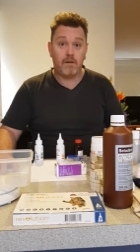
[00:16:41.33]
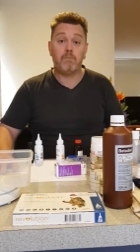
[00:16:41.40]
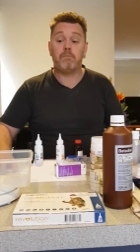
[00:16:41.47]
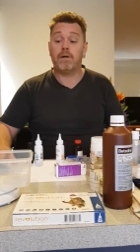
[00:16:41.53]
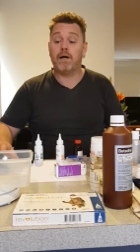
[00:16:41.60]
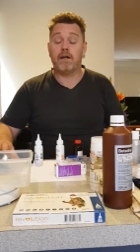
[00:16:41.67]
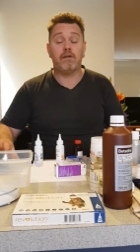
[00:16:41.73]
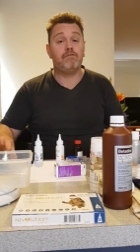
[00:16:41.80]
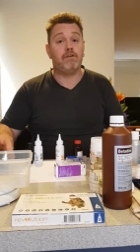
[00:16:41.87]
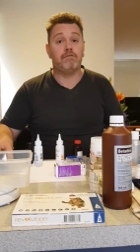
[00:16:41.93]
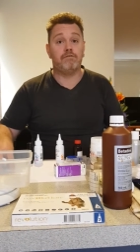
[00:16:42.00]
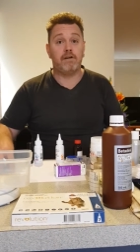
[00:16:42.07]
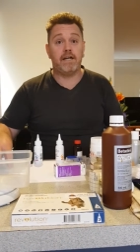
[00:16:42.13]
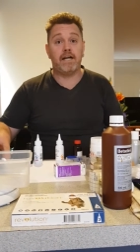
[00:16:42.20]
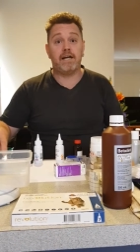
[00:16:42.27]
but if your
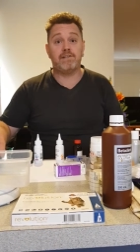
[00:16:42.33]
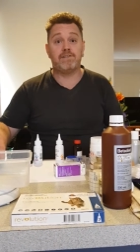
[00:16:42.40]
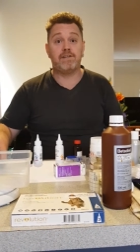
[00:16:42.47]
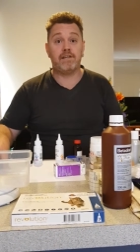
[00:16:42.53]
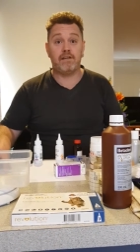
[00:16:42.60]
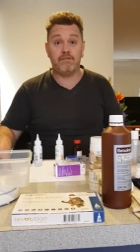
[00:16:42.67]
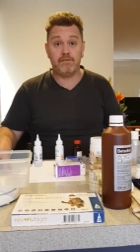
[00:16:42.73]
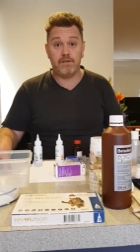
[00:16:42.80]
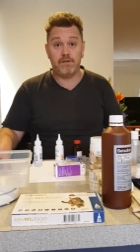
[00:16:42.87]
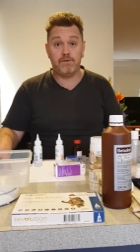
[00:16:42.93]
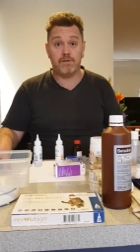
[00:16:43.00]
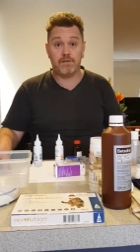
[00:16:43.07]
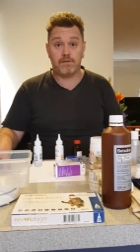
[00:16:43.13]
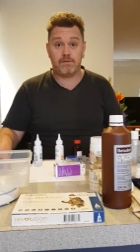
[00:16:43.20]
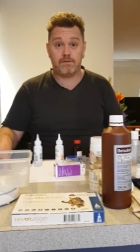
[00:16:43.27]
vet has given you
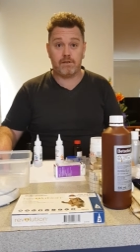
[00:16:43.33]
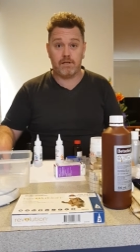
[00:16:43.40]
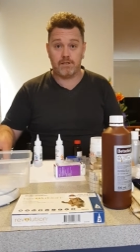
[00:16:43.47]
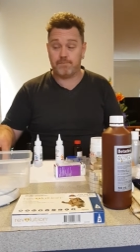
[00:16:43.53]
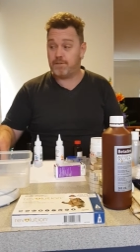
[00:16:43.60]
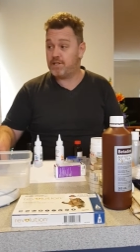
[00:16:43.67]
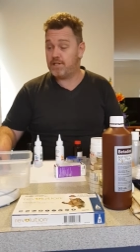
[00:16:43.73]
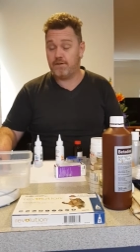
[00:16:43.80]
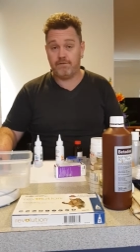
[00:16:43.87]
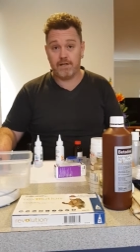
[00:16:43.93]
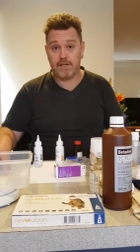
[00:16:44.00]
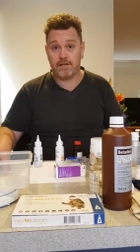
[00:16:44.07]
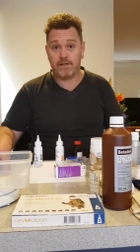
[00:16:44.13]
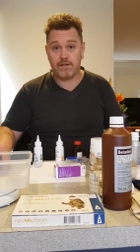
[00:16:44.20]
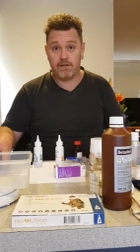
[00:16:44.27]
a
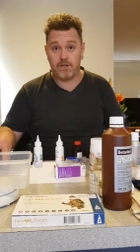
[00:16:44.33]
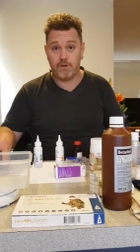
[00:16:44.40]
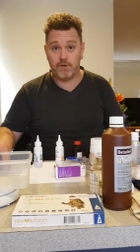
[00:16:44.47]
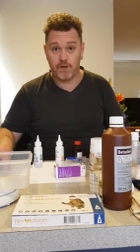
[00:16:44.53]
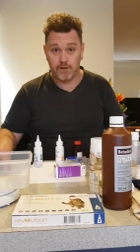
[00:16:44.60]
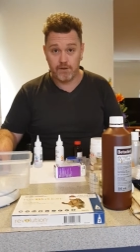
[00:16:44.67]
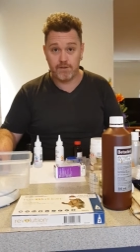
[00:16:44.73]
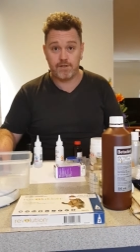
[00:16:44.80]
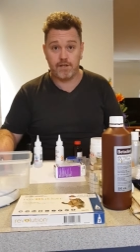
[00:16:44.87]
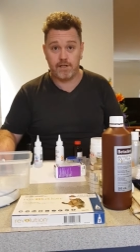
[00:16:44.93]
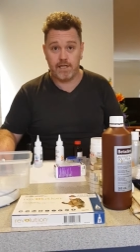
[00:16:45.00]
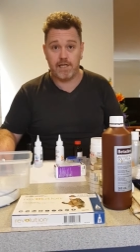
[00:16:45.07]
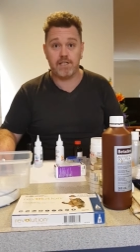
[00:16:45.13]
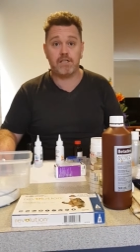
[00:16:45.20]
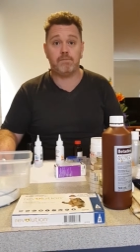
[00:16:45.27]
specific dose that
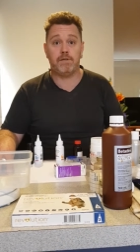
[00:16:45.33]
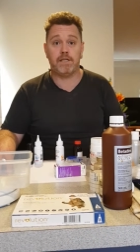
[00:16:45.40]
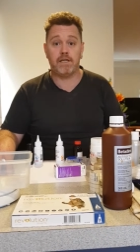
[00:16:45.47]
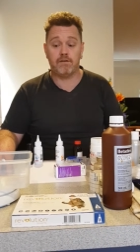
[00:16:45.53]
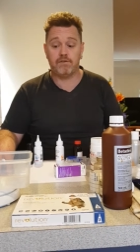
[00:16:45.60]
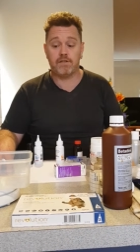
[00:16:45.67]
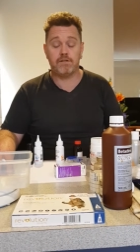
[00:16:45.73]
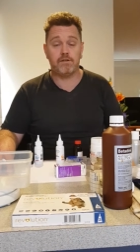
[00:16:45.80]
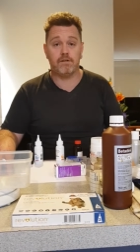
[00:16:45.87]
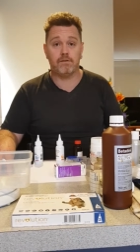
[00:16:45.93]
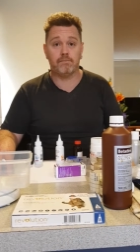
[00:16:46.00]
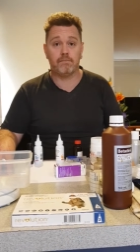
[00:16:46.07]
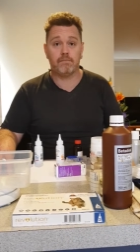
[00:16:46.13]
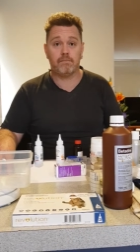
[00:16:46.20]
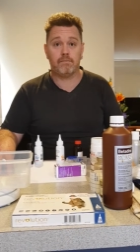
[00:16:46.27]
needs to be given to
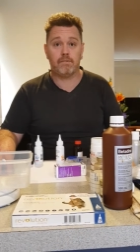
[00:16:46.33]
them,